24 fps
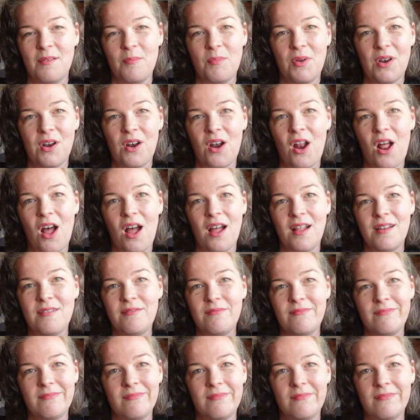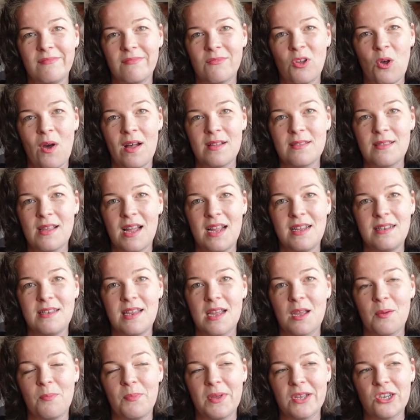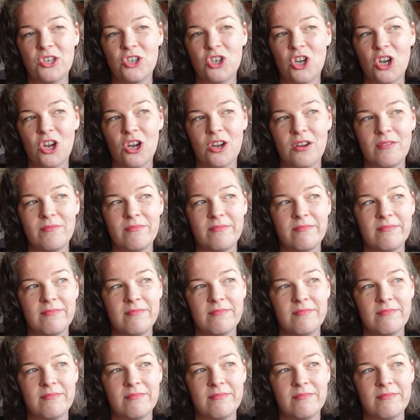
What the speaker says: put it on, go outside, take a picture,